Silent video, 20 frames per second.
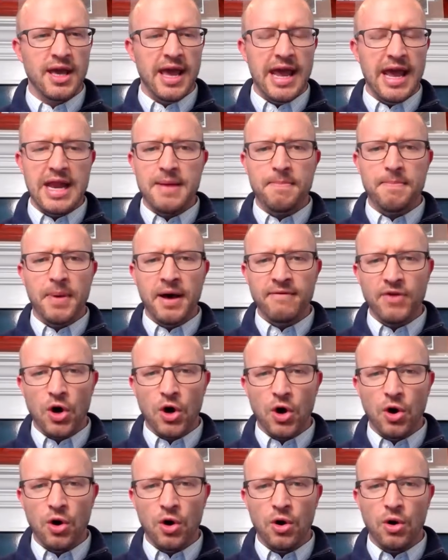And above
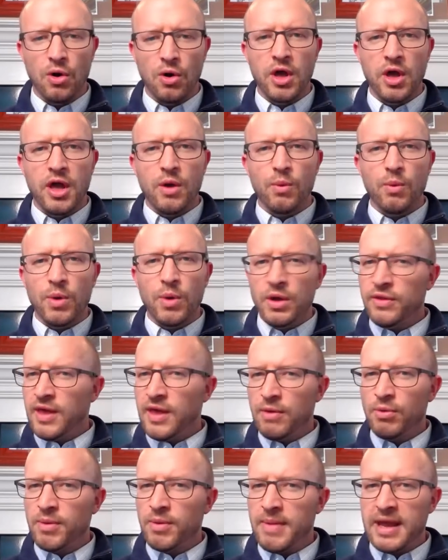all, will they
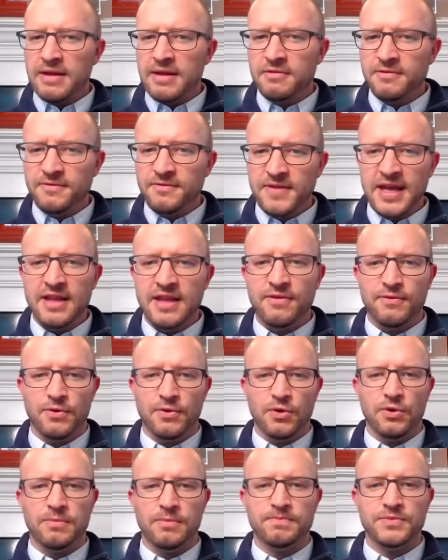remain
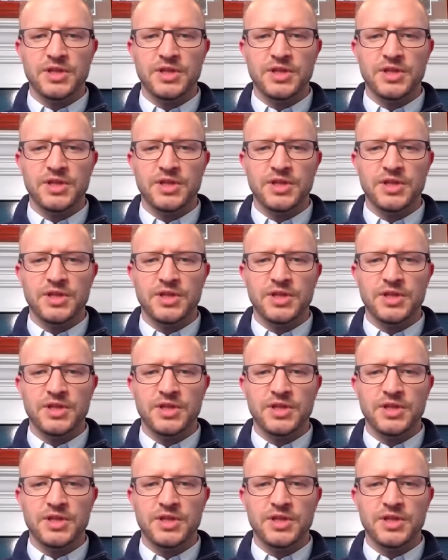faithful